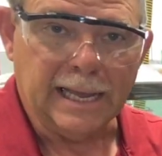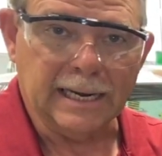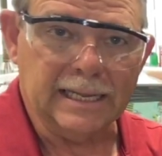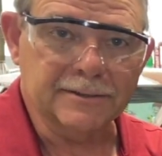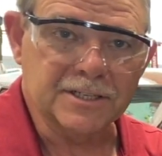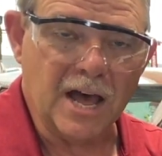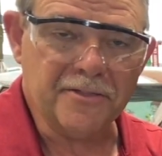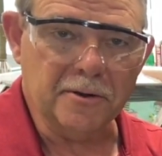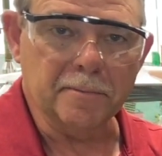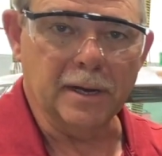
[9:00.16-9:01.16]
It leaves
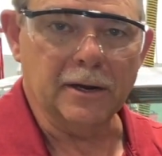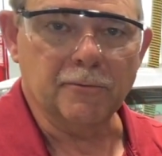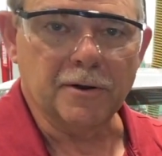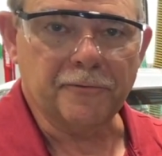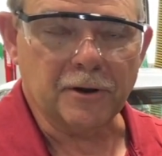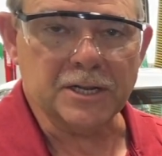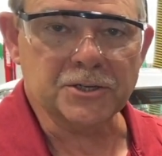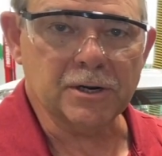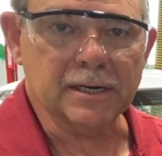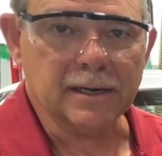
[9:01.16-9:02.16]
nothing but
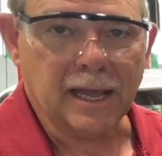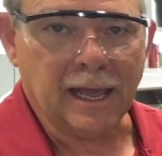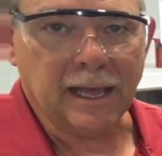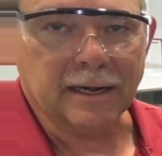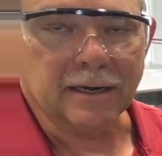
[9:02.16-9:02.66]
refrigerant and